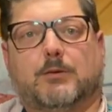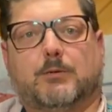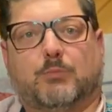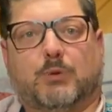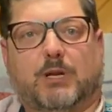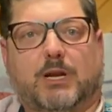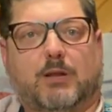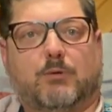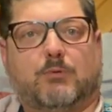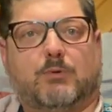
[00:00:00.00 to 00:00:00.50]
But
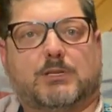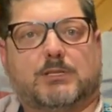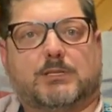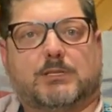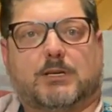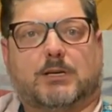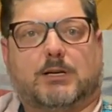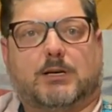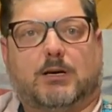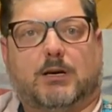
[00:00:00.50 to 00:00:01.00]
anyways,
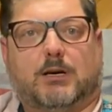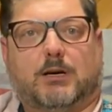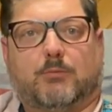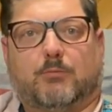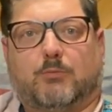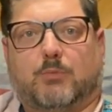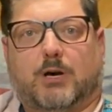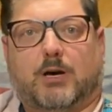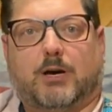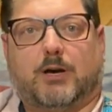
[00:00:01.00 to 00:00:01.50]

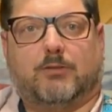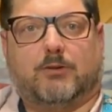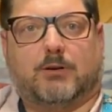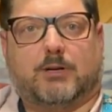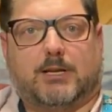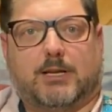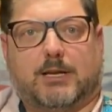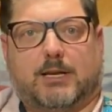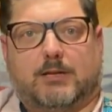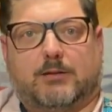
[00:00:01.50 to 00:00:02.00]
I thought
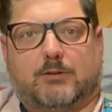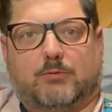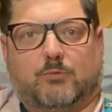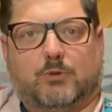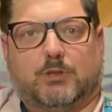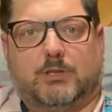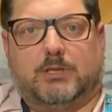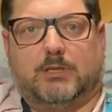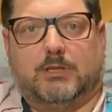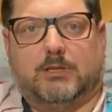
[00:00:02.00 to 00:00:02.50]
it had
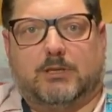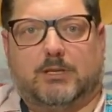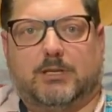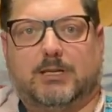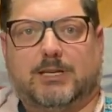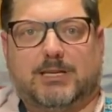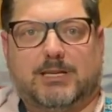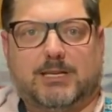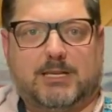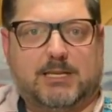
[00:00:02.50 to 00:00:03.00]
really a
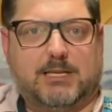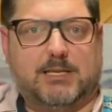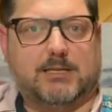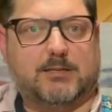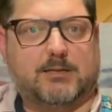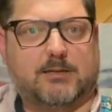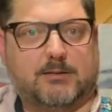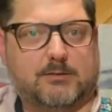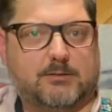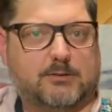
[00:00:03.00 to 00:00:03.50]
neat
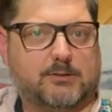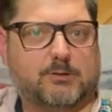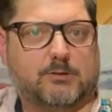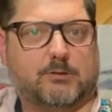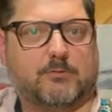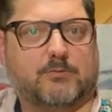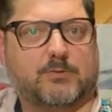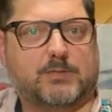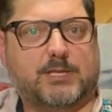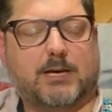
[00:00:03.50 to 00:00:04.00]
sort
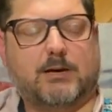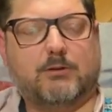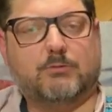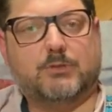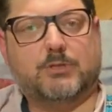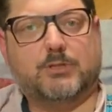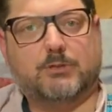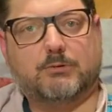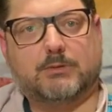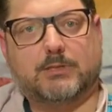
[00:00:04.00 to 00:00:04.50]
of sound
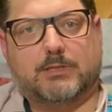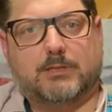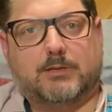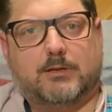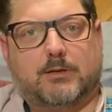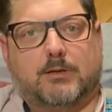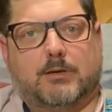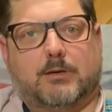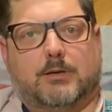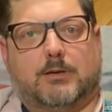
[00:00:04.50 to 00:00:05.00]
to it.
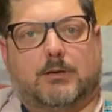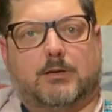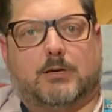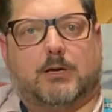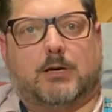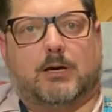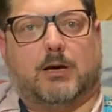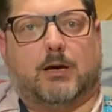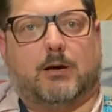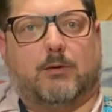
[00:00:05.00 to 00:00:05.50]

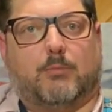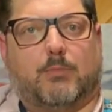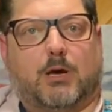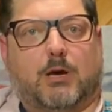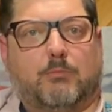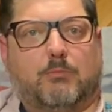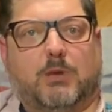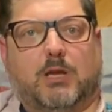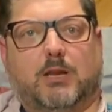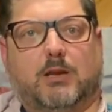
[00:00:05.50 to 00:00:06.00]
I
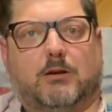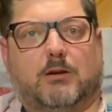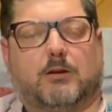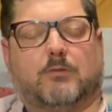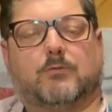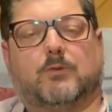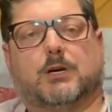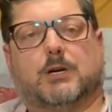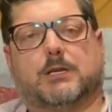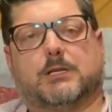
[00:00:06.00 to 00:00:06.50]
may not
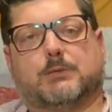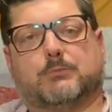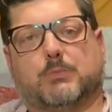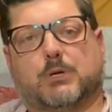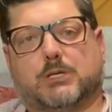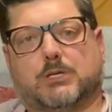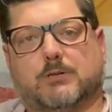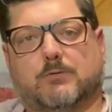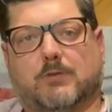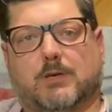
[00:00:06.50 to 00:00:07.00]
have got as
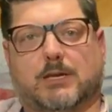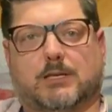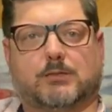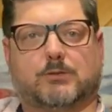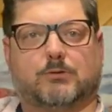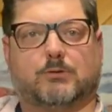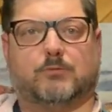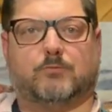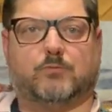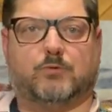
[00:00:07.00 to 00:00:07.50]
much of that
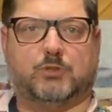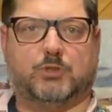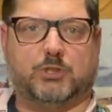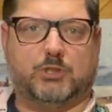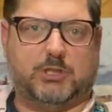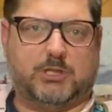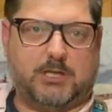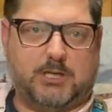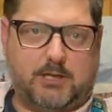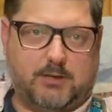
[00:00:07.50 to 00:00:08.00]
sort of
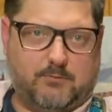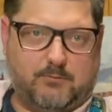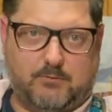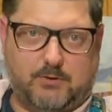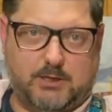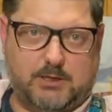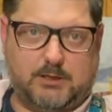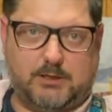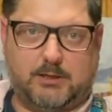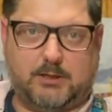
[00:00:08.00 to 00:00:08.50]
jig
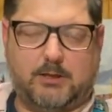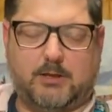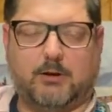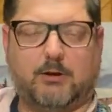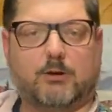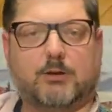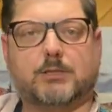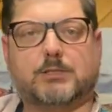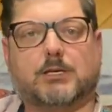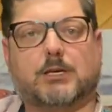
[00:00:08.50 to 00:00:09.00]
feel in
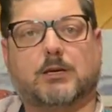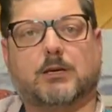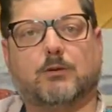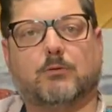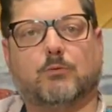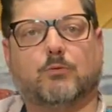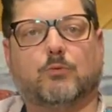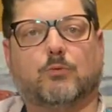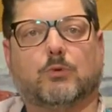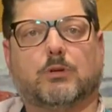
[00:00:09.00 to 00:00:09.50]
there as I
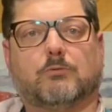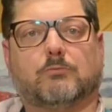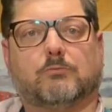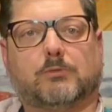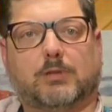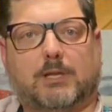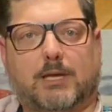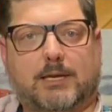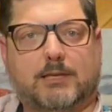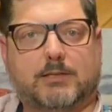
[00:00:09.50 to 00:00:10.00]
would have
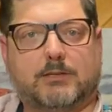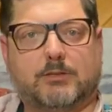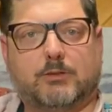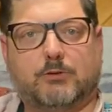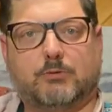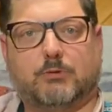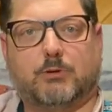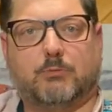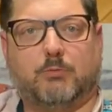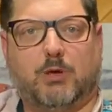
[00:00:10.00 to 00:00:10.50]
liked
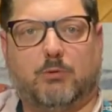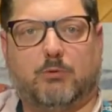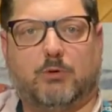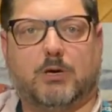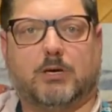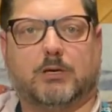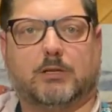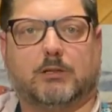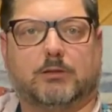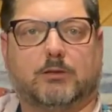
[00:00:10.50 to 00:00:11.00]
to, and maybe
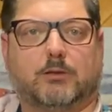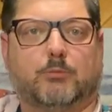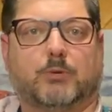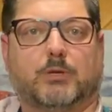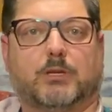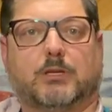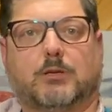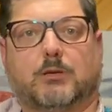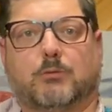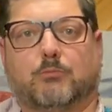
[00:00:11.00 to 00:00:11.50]
got a little
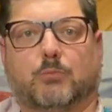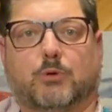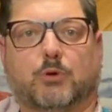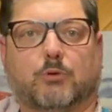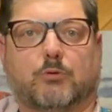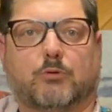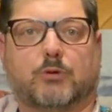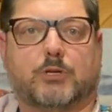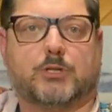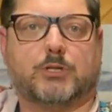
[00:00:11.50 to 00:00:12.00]
bit
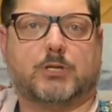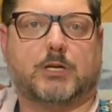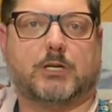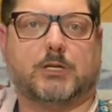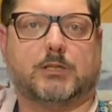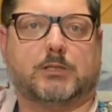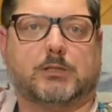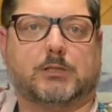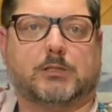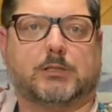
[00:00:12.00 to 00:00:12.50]
computerish, kind of
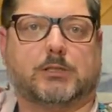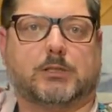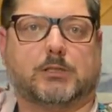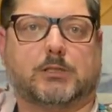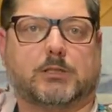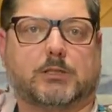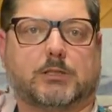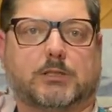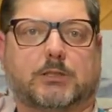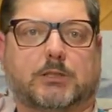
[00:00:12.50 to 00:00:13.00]

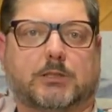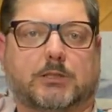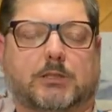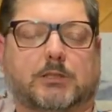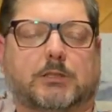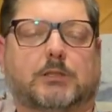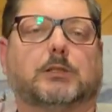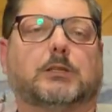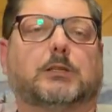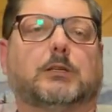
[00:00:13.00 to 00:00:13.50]

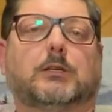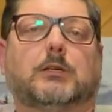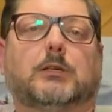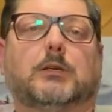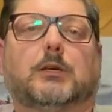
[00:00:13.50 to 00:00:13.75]
da-da-da-da-da-da-da-da.